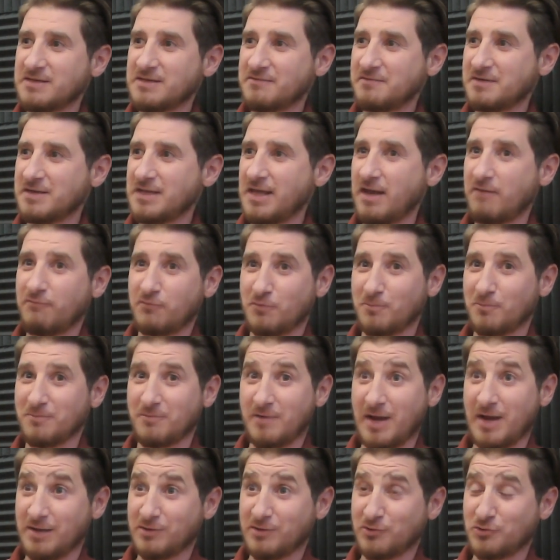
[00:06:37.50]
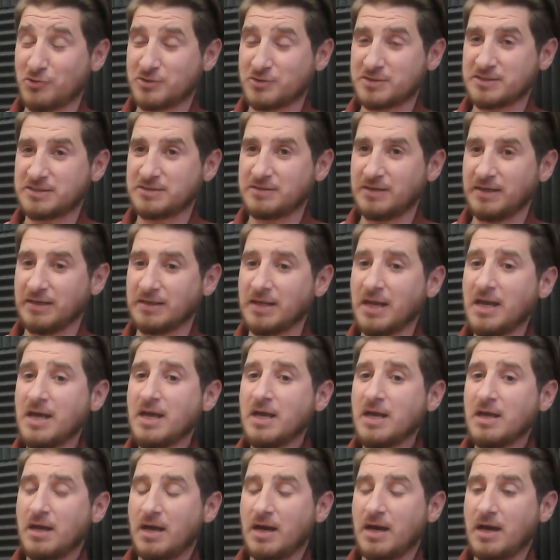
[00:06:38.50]
every day from right across the street.
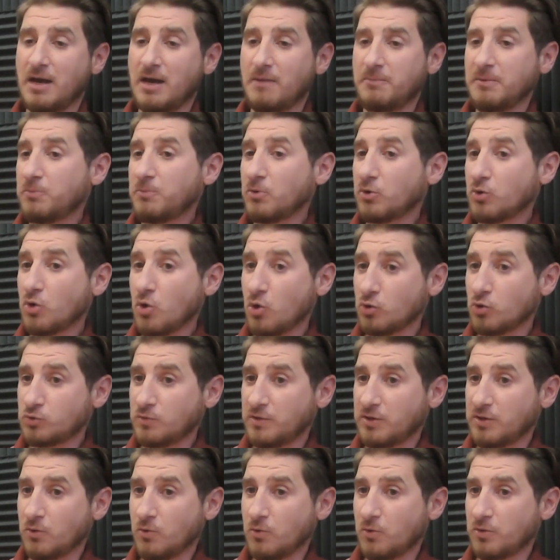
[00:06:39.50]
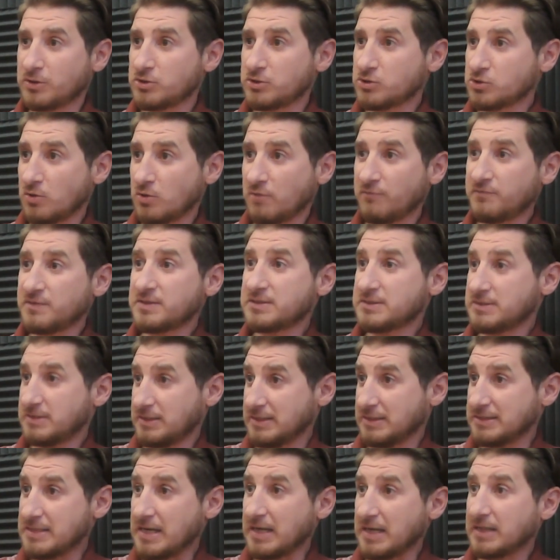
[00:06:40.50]
People go to the recorder's office
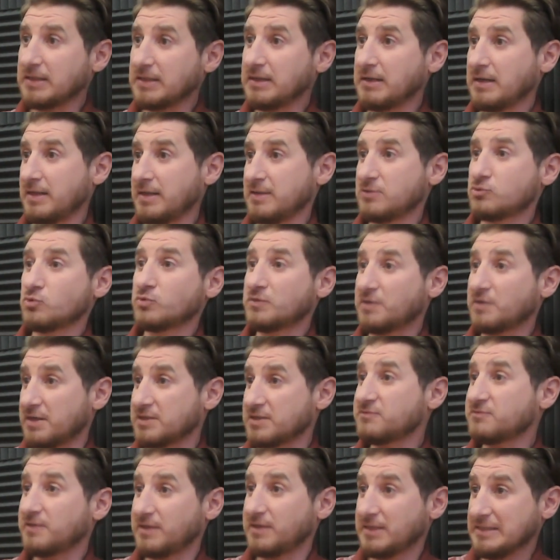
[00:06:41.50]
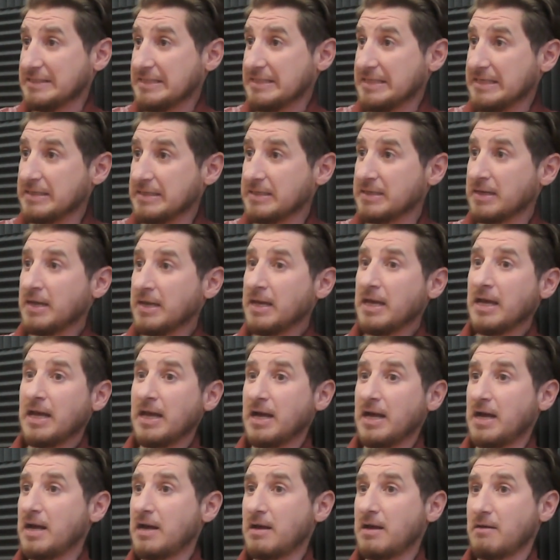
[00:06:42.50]
exactly like to transfer a deed.
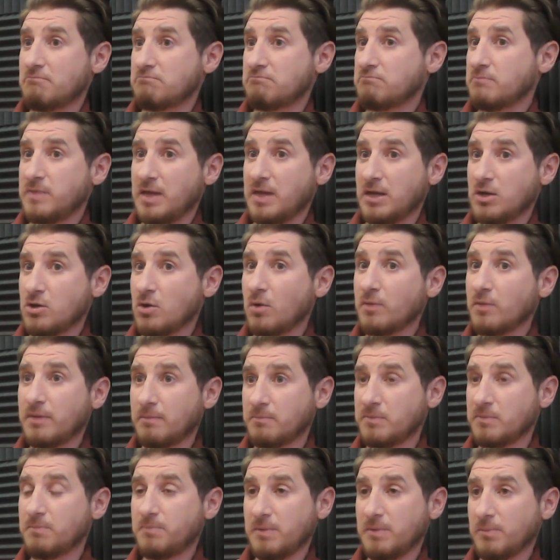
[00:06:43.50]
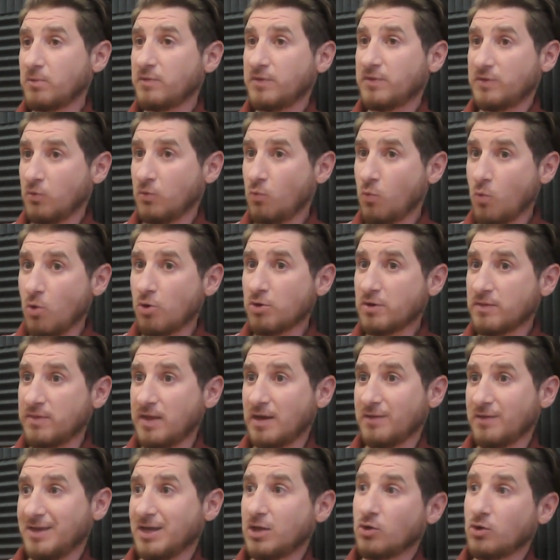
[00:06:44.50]
They know the people that they work
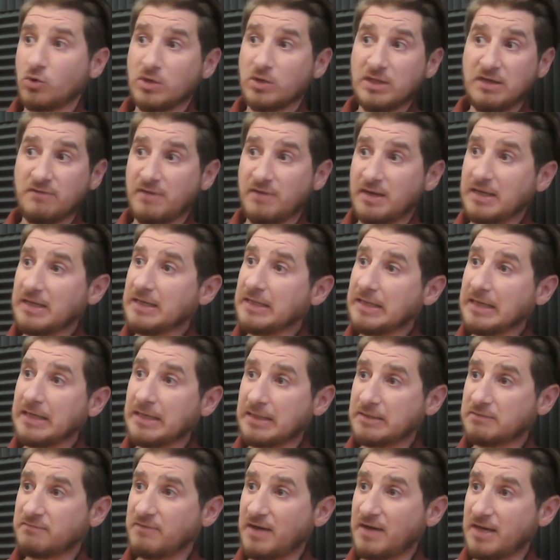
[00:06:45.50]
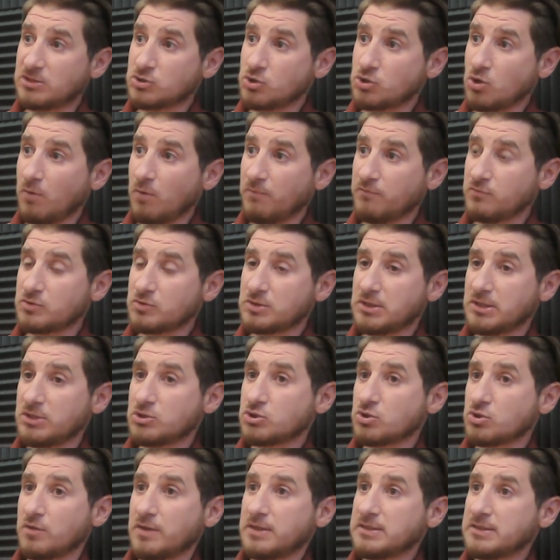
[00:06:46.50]
there, they cannot give any legal advice, obviously.
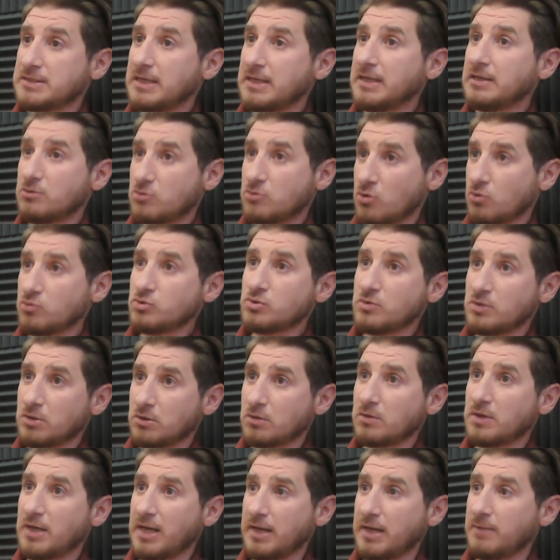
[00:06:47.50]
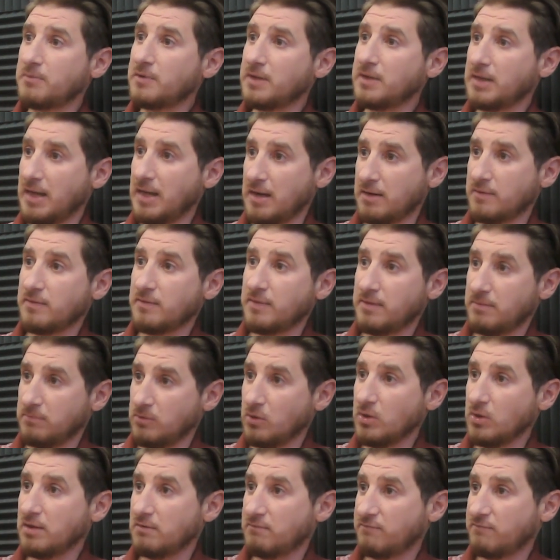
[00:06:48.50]
So they say, go to the law library and
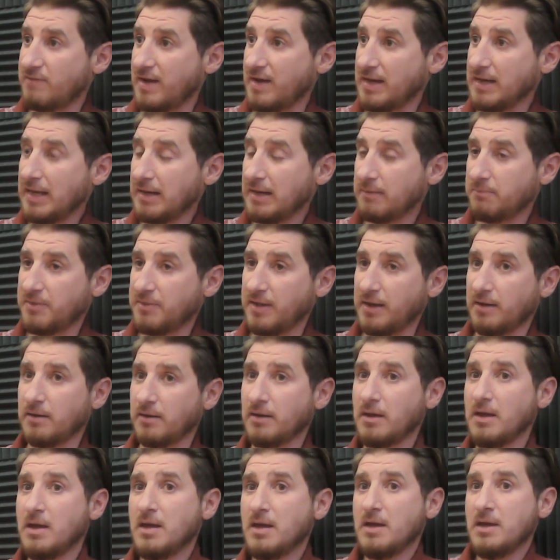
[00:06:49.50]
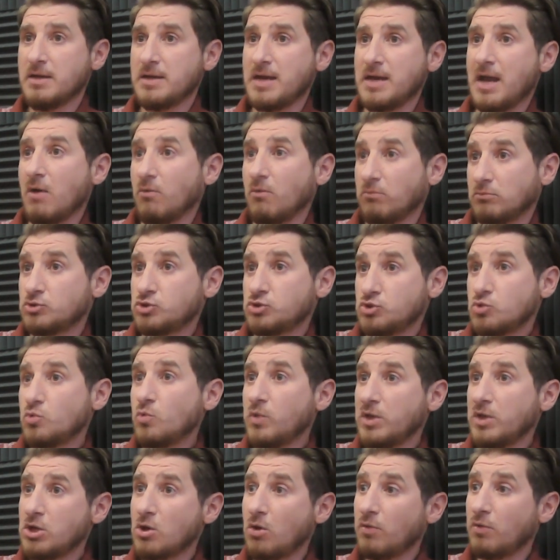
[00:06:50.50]
you can find help there. Now, do
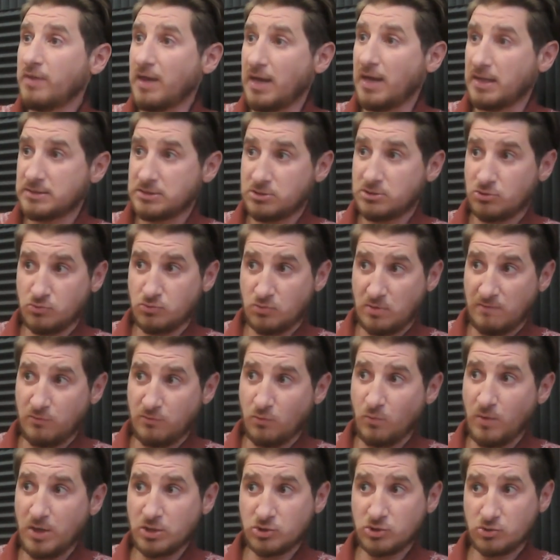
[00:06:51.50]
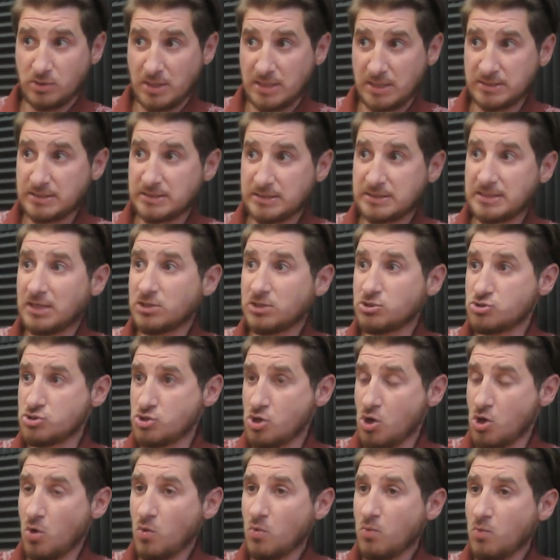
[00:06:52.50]
we know the answer to every question? As I said,
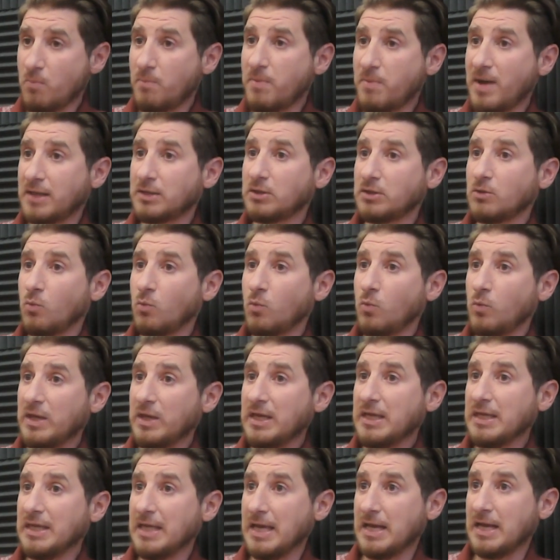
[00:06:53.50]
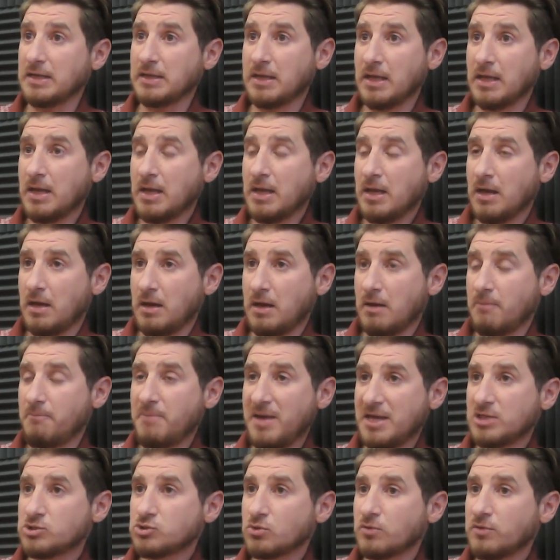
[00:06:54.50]
no, but we can,
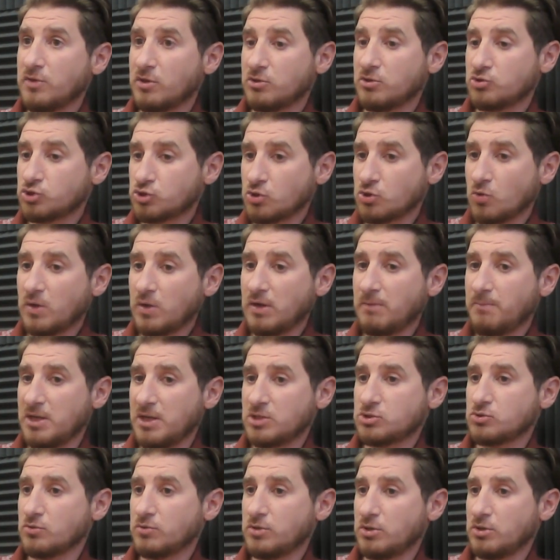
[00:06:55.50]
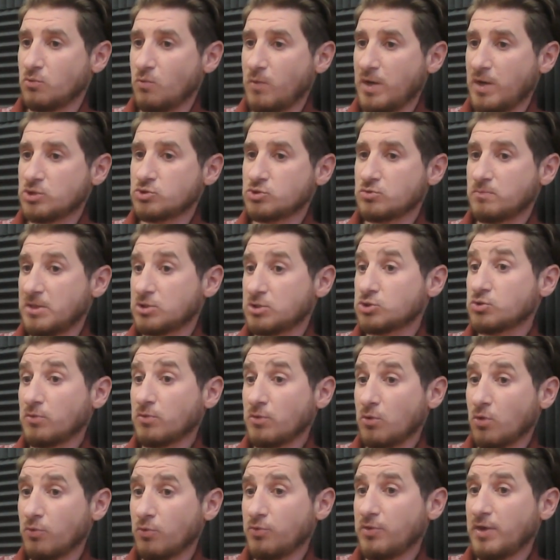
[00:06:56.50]
based on their story, based on their question, based
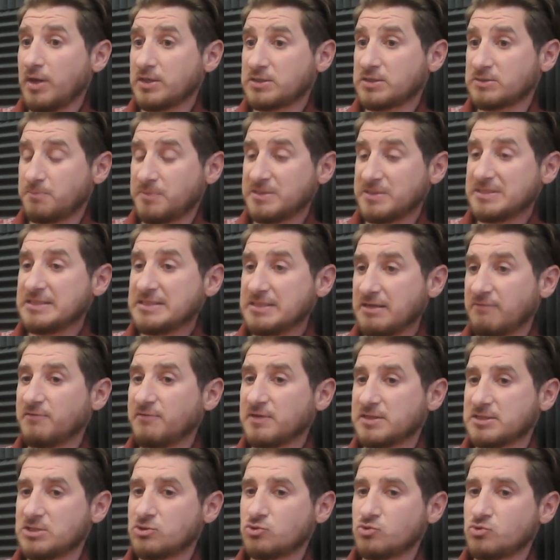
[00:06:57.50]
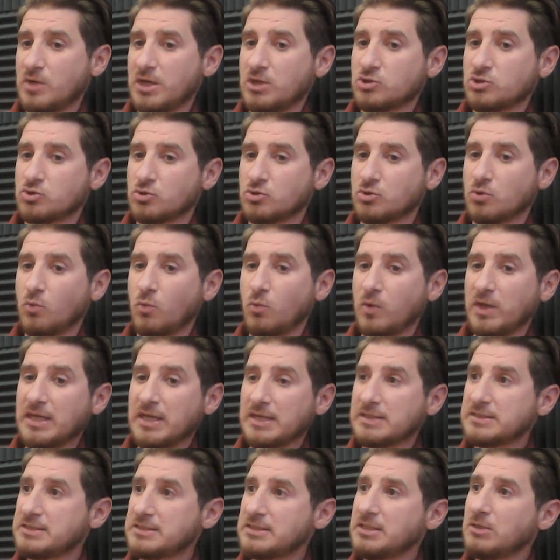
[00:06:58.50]
on their specific situation, we
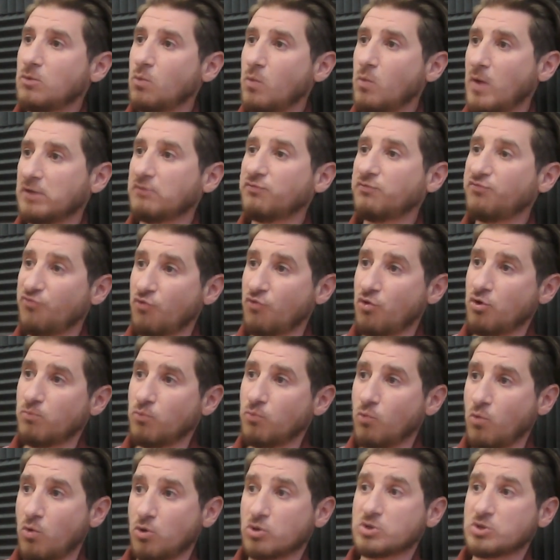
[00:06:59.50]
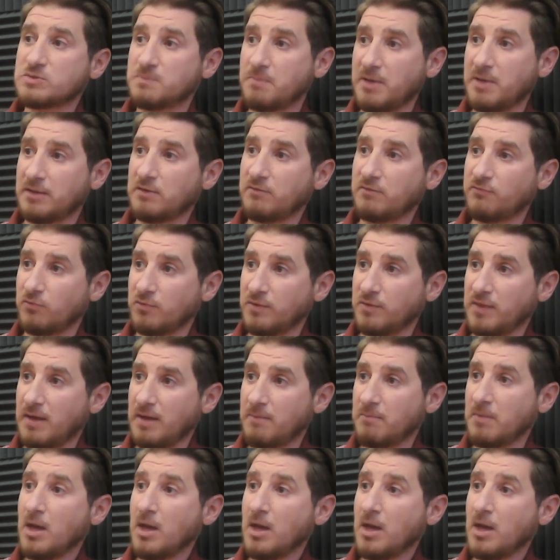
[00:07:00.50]
can see what form works better for them.